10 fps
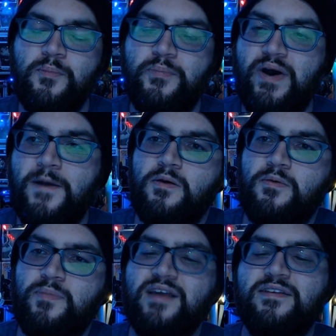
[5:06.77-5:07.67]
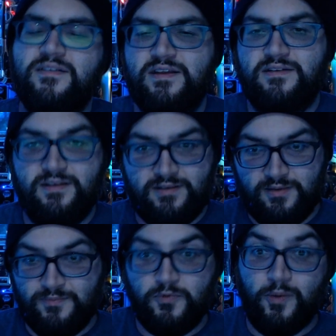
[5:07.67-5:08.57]
But basically, to, to
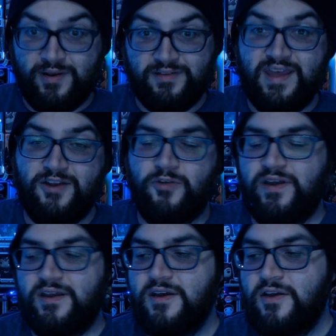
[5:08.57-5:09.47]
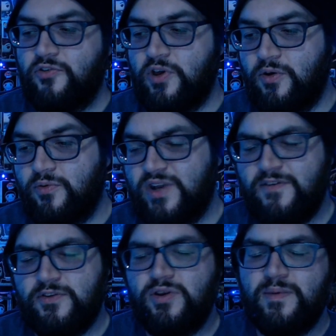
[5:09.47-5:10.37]
go back to the Gandalf thing, so
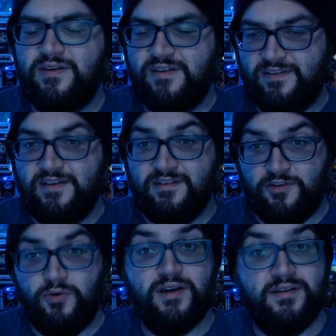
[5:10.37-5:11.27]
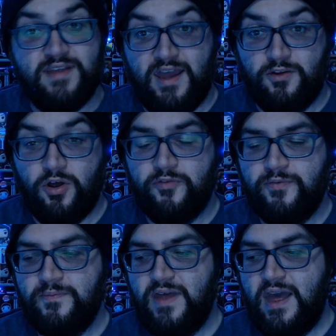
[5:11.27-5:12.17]
Dave Filoni basically sees Ahsoka as Gandalf,
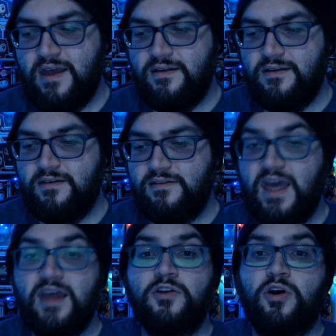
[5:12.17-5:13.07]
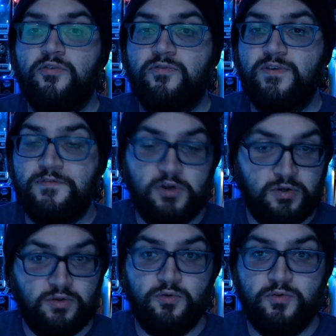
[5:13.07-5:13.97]
and Gandalf, if you don't
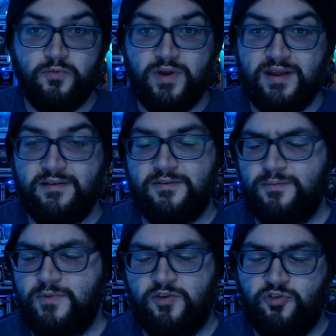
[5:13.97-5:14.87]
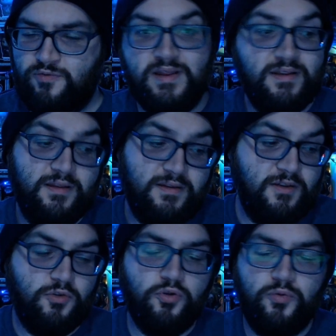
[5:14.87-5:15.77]
know Lord of the Rings, which
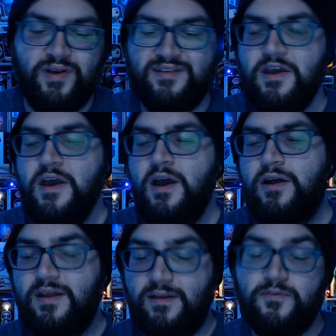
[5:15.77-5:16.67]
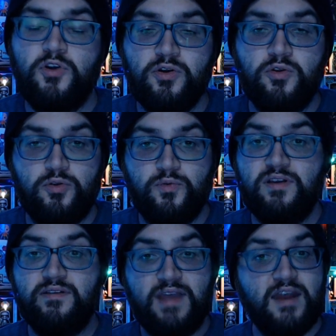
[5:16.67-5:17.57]
you Lord of the Rings, if you don't know Lord of the
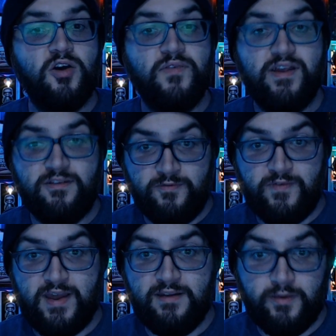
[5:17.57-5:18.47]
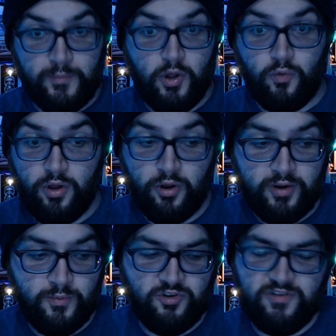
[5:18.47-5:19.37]
Rings, Gandalf has to fight the Balrog,
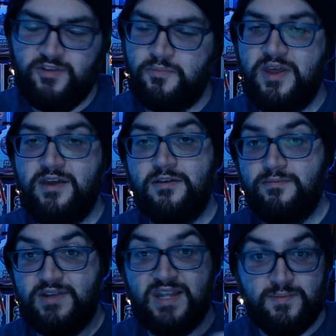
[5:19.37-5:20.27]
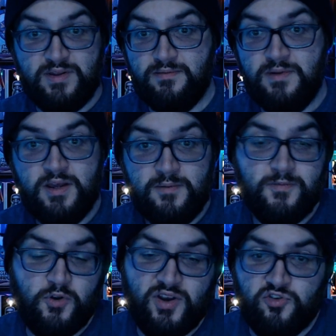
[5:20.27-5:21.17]
which is this big demon
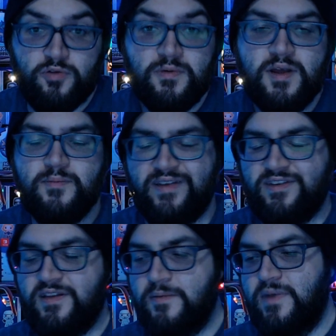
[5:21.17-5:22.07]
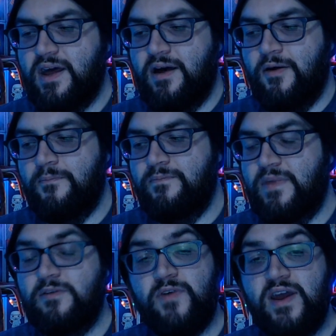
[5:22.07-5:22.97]
creature, basically, um,
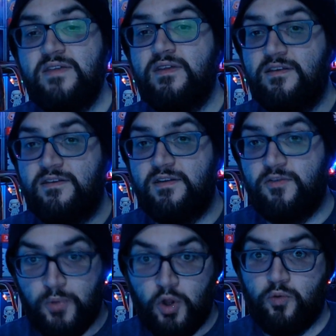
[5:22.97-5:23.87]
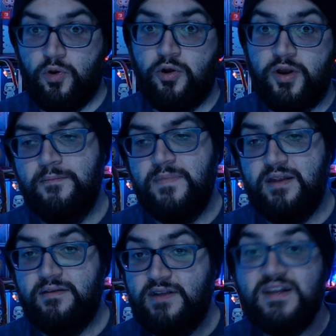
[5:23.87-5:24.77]
and fight this this Balrog.
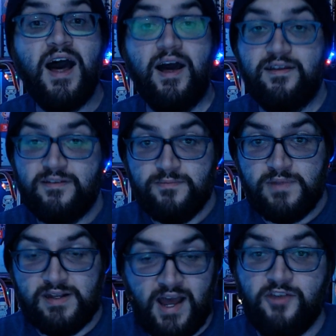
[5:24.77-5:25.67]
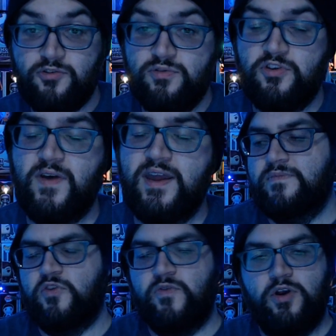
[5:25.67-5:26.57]
And he dies. He dies during this fight.
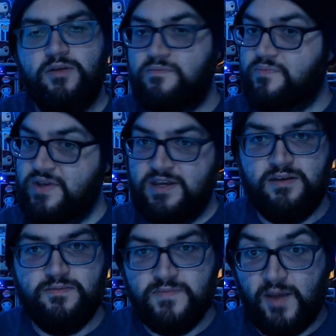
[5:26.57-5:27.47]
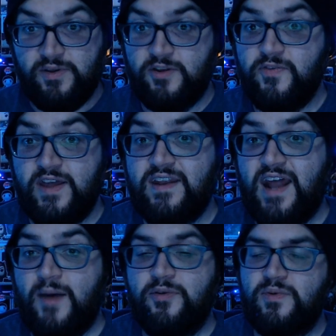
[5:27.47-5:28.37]
It's a very big, epic fight that
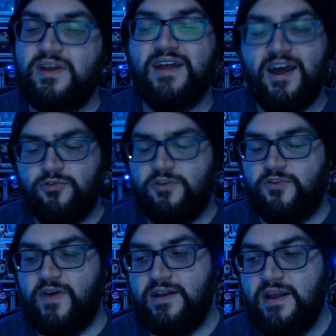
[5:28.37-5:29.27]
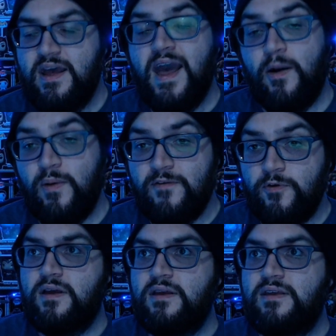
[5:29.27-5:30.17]
happens, but he dies during this fight.
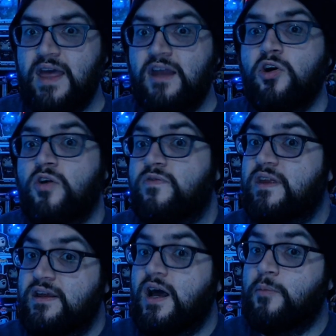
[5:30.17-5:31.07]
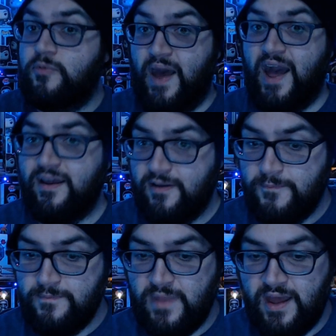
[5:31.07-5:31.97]
However, Gandalf then comes back
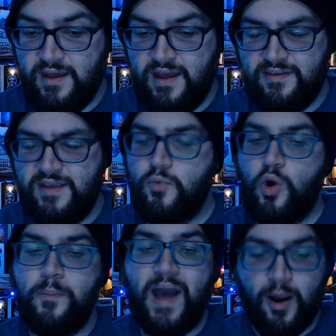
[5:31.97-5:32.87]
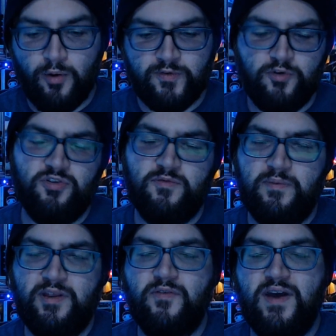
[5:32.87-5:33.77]
uh, as a more powerful version of
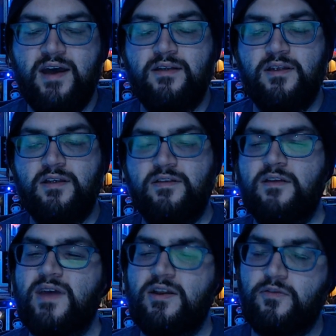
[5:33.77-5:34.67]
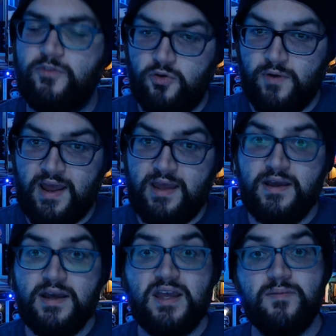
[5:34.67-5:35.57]
himself. As instead of Gandalf the Grey,
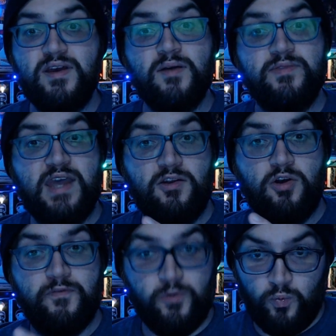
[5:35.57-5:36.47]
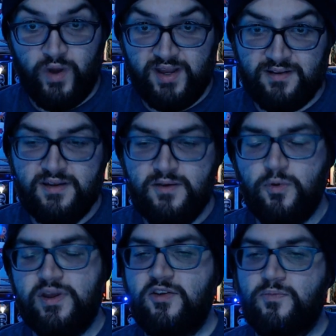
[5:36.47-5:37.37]
he becomes Gandalf the White,
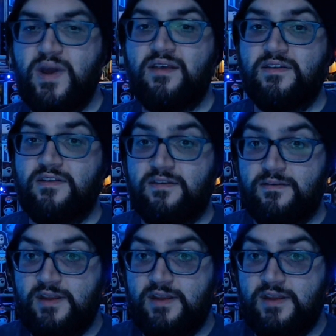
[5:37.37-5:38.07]
where he's basically this.